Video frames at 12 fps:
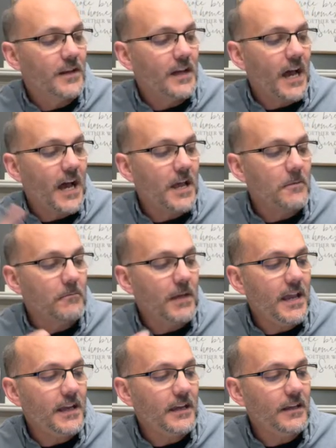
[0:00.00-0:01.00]
I am
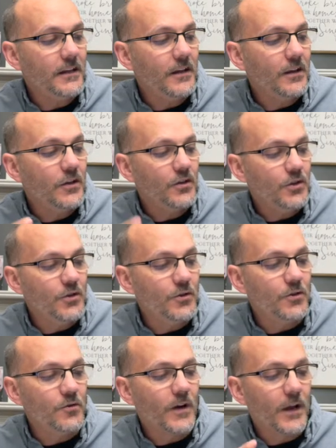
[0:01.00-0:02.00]
making
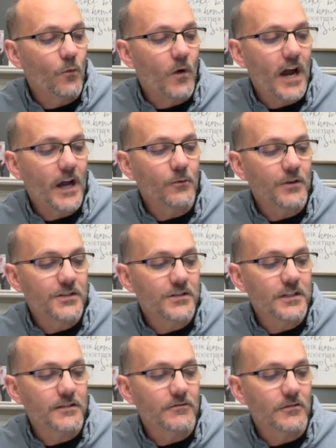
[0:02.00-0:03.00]
you a wide
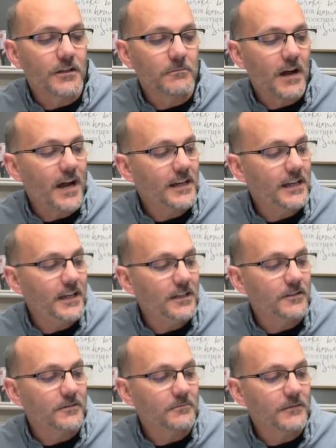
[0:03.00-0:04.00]
receiver in my
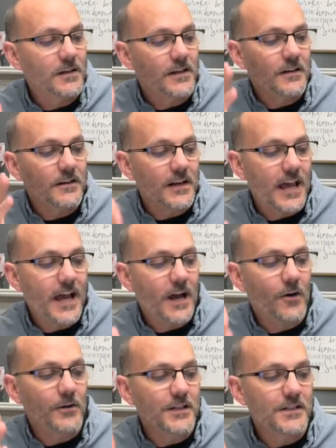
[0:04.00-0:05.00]
kingdom.
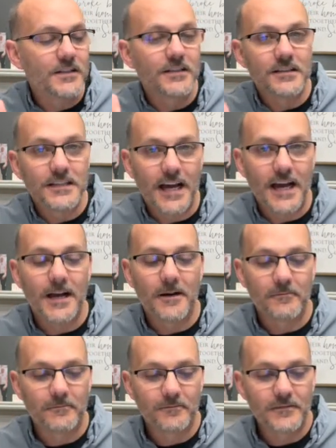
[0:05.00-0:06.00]
Now is the
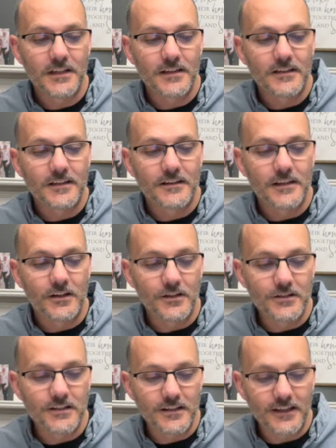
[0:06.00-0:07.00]
time. Now
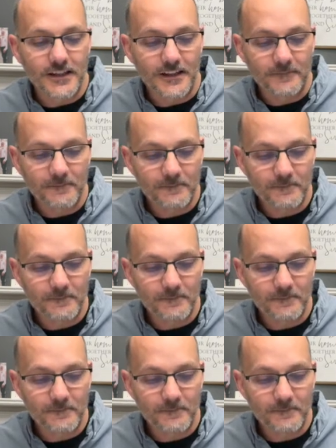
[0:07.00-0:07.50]
here's the thing.